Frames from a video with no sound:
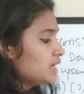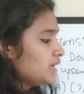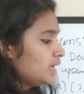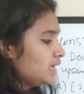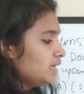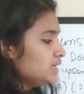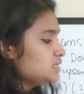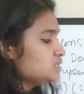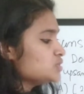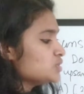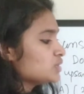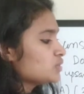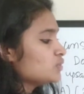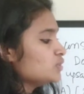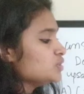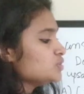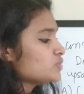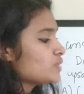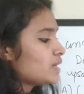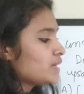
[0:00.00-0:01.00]
8 you are
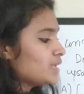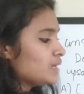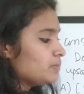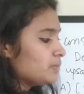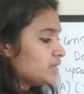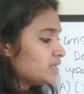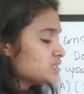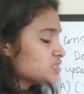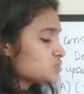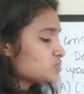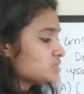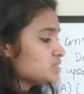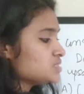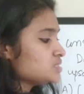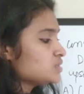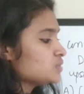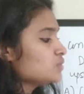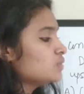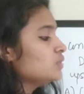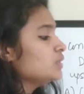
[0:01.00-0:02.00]
going to add L minus 1
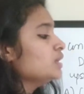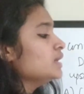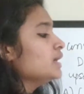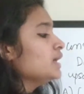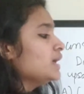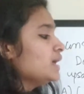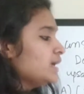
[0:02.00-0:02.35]
zero,